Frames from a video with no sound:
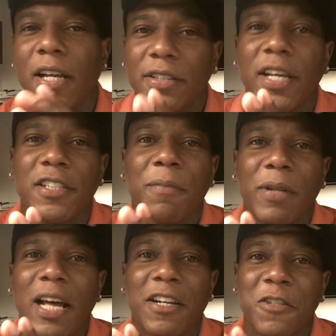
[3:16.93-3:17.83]
It takes up a
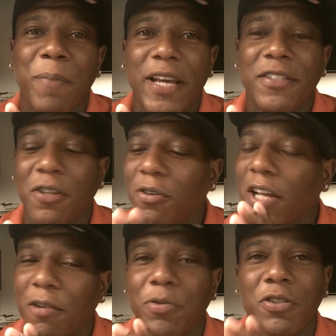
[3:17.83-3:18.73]
lot of space though.
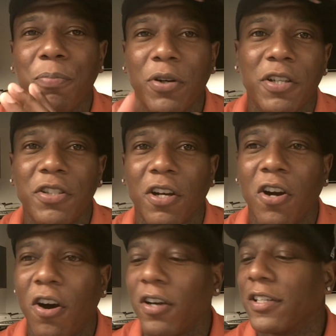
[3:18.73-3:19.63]
Like when you put it in your
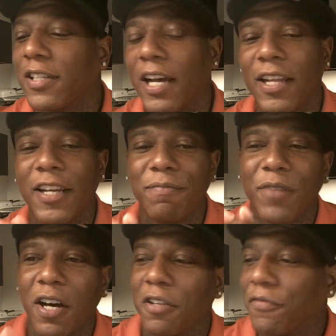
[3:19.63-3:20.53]
car, it's not like
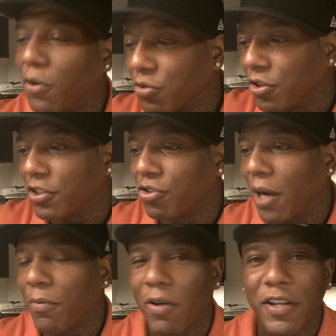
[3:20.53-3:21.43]
the other phones. You just
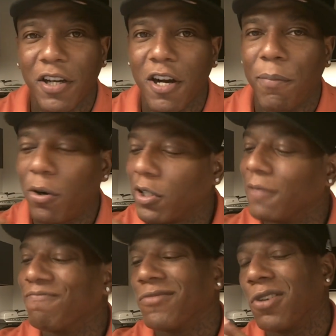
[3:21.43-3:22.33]
drop it right in your cup holder
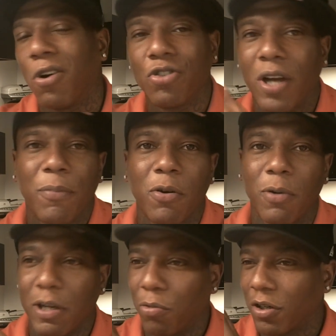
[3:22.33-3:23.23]
or drop
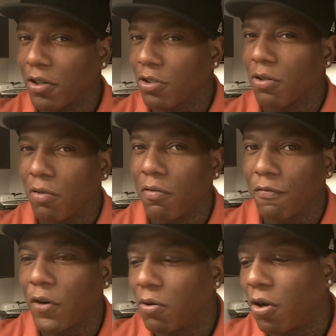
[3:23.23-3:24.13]
it in one of those little
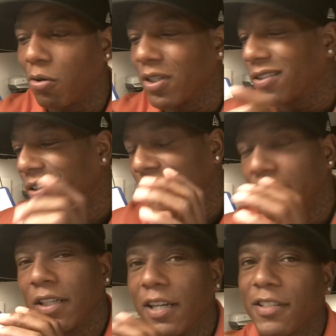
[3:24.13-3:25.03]
phone holders.
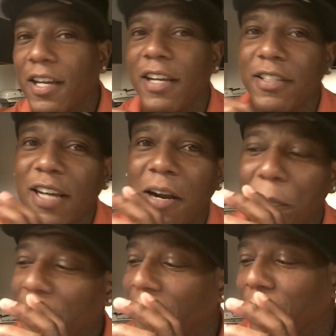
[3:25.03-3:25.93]
It's kind
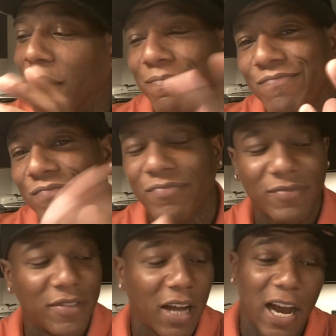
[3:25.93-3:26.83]
of big, but
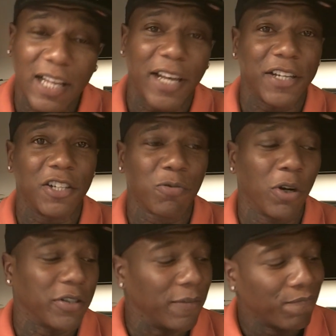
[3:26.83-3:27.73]
I like it. It's
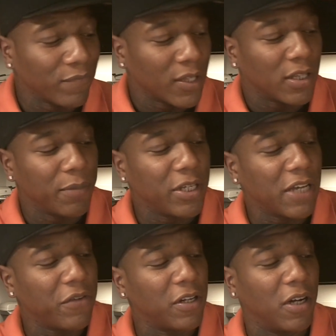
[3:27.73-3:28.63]
worth it. Let me
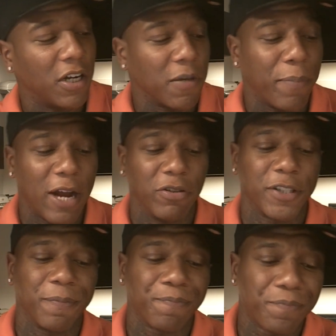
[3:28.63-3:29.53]
give you a
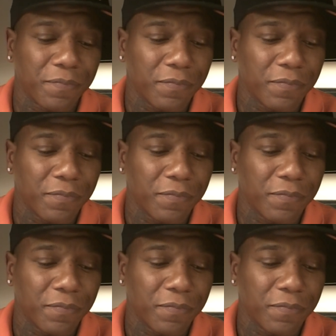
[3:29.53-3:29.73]
comparison.